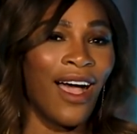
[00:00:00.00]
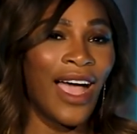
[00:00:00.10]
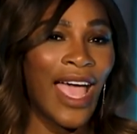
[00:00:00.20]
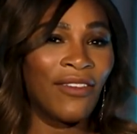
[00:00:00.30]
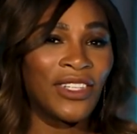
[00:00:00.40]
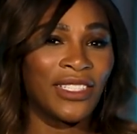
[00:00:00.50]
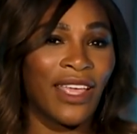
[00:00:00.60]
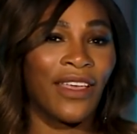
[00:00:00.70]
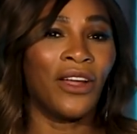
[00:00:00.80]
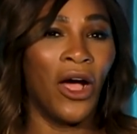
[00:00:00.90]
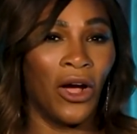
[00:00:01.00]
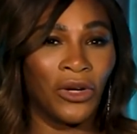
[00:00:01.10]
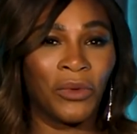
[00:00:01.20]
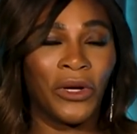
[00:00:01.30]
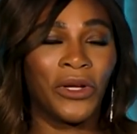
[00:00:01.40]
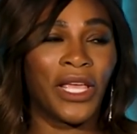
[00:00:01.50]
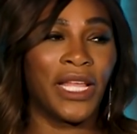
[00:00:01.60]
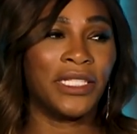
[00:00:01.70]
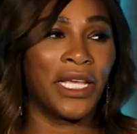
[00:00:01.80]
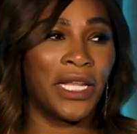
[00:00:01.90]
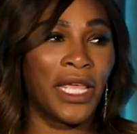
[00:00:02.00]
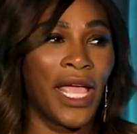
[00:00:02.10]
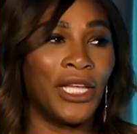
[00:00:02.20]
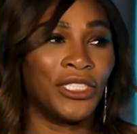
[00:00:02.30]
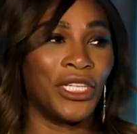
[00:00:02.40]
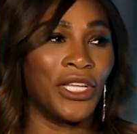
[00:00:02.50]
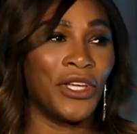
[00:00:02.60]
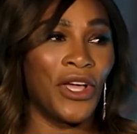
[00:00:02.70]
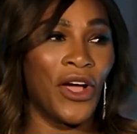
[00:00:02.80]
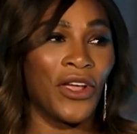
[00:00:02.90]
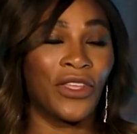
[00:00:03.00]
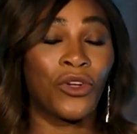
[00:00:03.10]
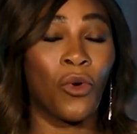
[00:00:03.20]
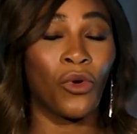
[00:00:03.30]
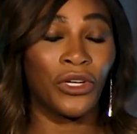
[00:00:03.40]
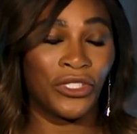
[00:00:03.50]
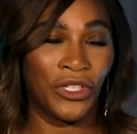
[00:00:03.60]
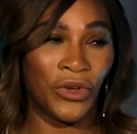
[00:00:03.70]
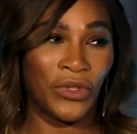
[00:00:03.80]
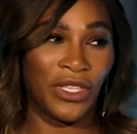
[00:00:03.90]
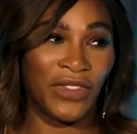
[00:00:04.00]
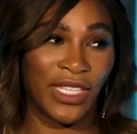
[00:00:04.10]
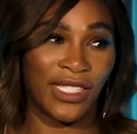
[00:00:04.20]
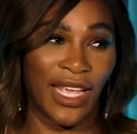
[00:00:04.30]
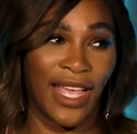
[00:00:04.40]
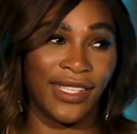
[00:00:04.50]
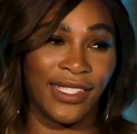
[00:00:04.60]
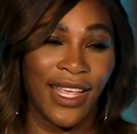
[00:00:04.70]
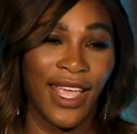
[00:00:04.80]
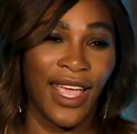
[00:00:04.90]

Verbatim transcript: I have to say that hard work and dedication are the cornerstones of success.